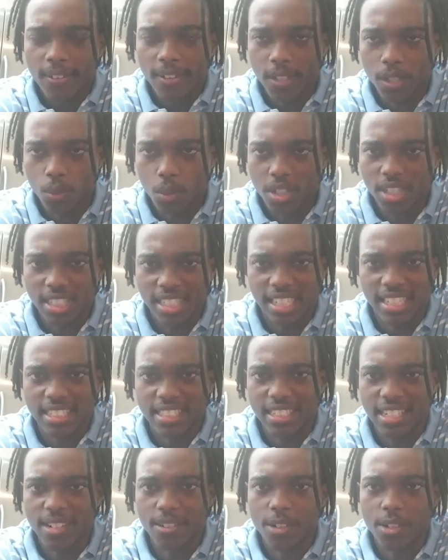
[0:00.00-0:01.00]
the worst case
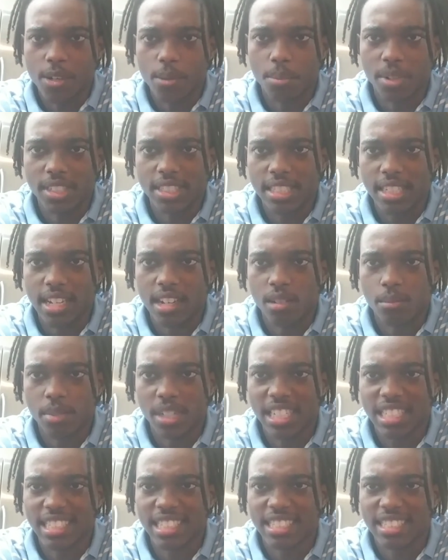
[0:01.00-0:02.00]
scenario puts it out of
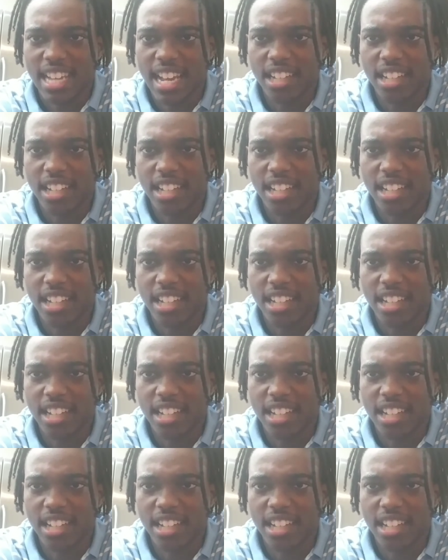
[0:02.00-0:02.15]
business.